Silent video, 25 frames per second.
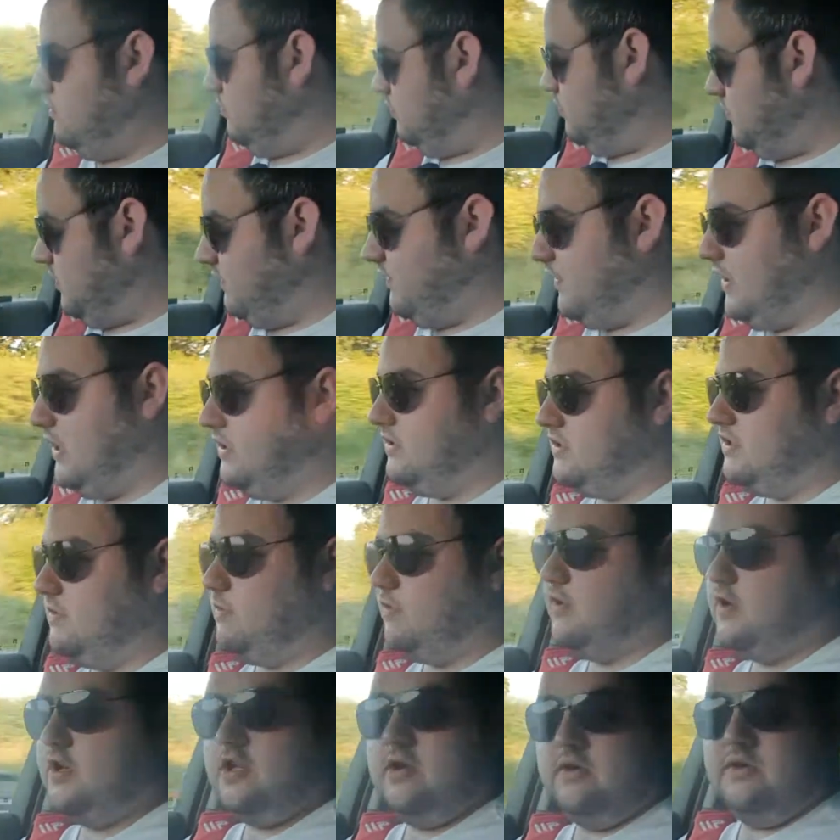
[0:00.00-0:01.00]
with using
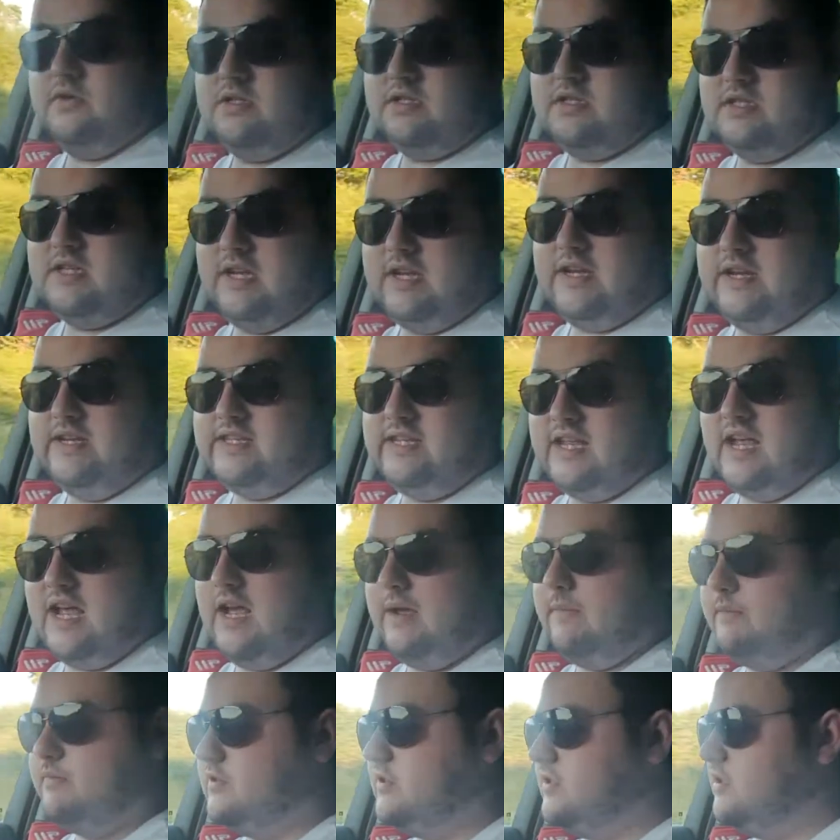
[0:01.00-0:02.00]
one of those sticky
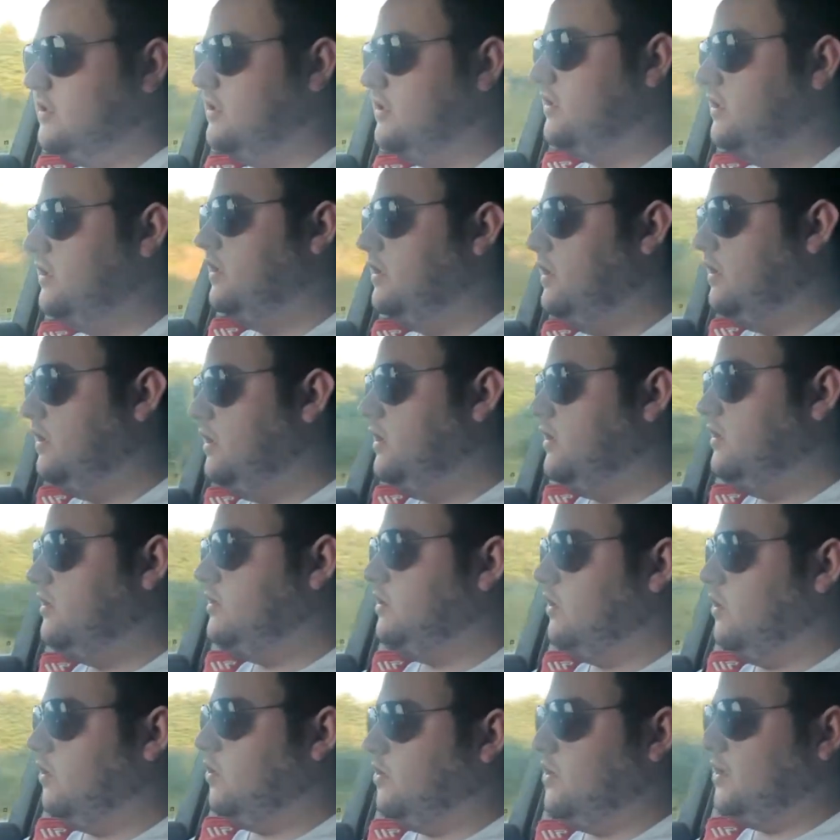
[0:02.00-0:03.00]
tabs
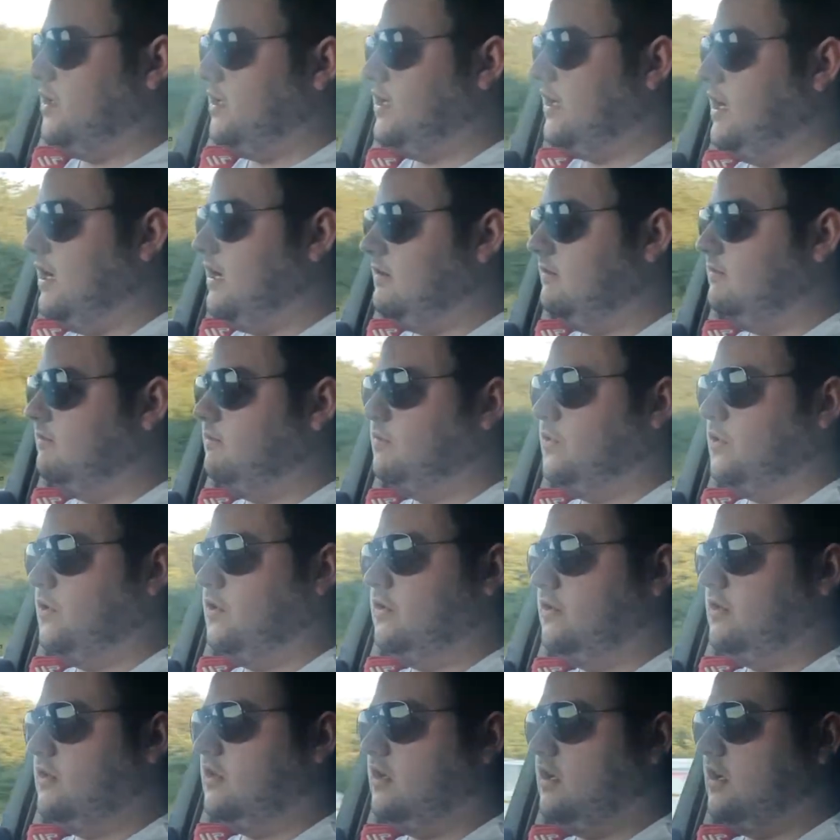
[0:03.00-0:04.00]
to hold it down,
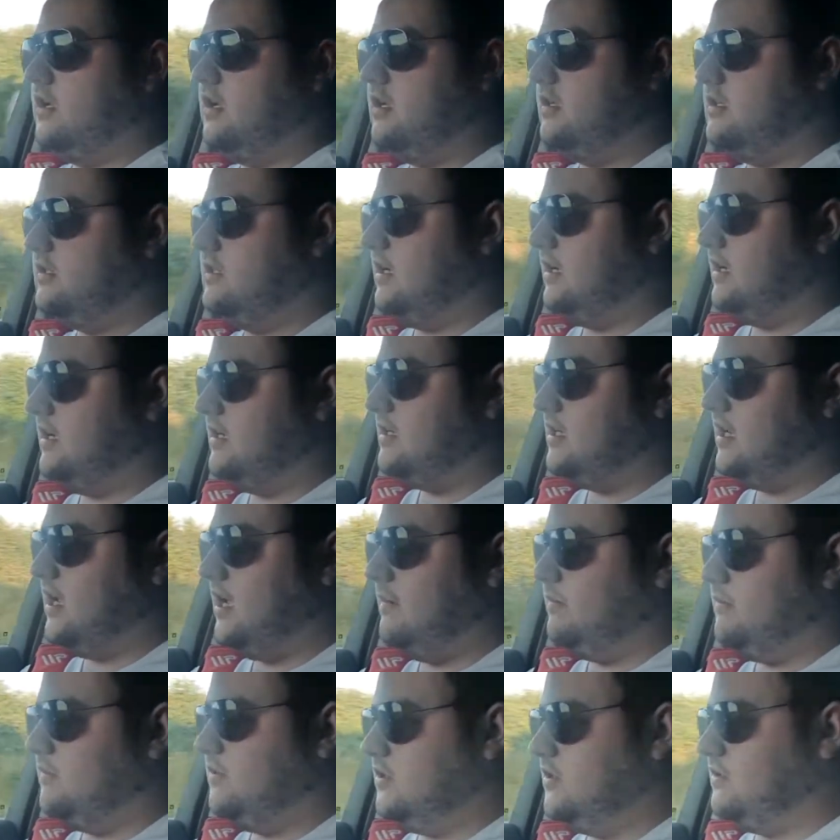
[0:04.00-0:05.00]
but the sticky
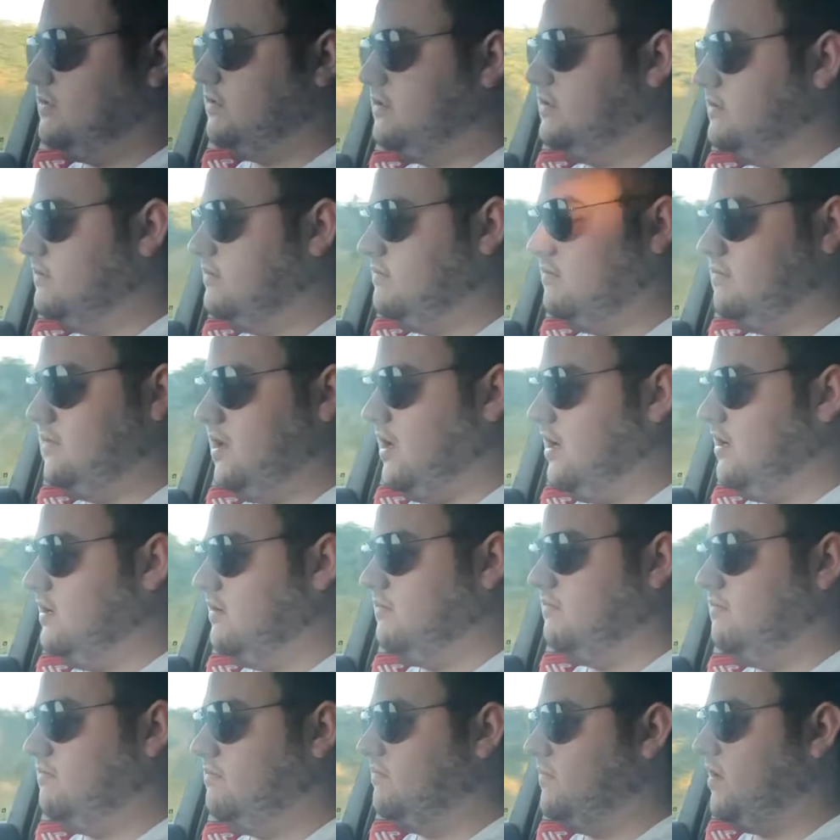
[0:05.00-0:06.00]
tab just
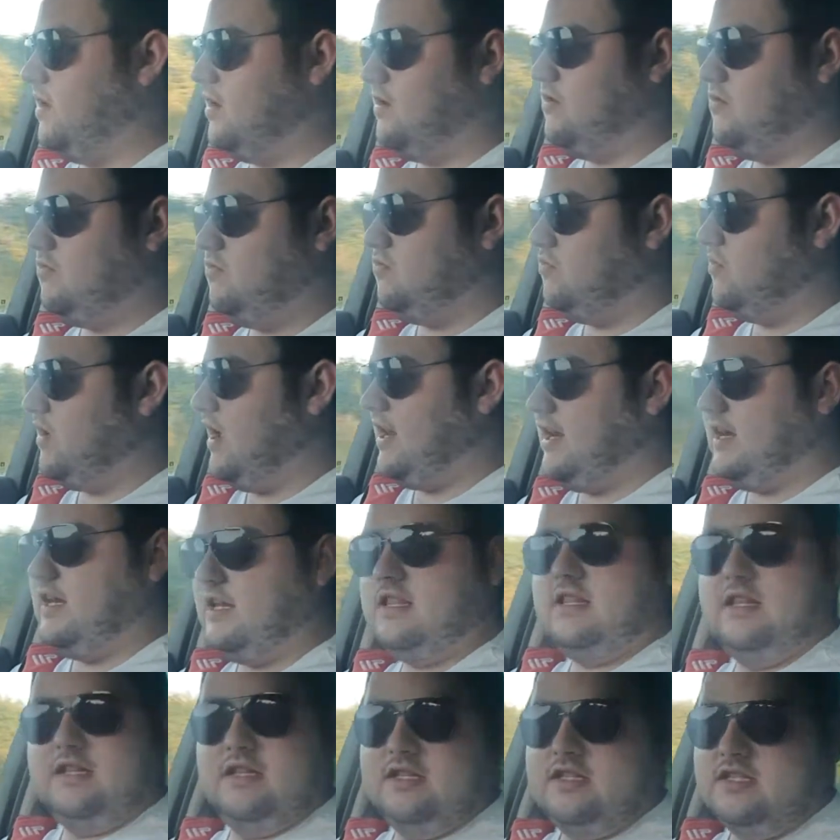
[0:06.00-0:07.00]
didn't do
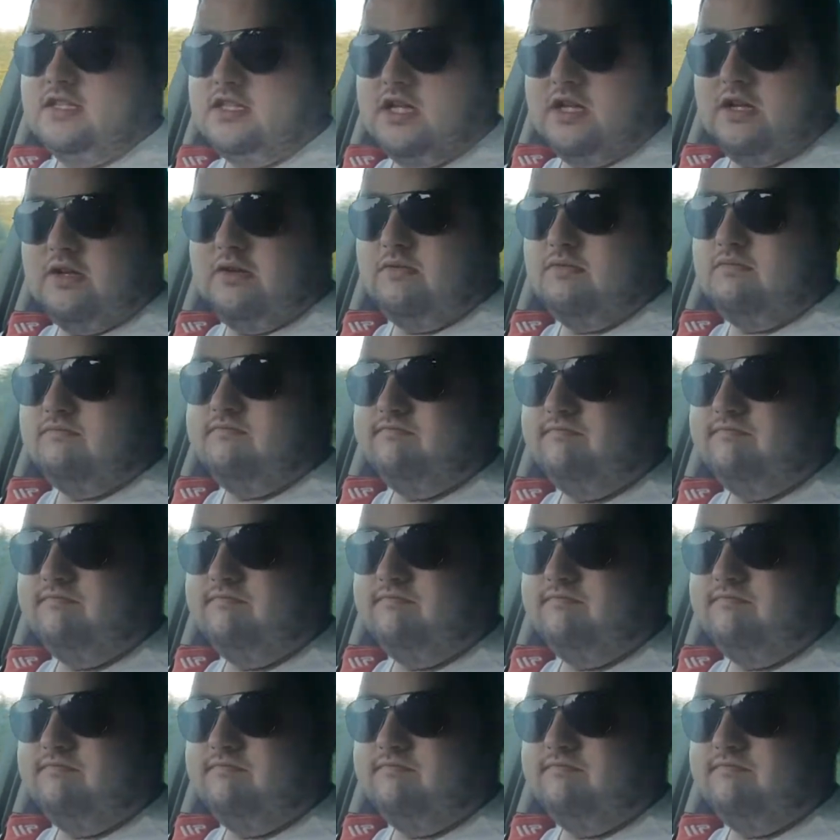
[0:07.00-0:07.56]
anything. So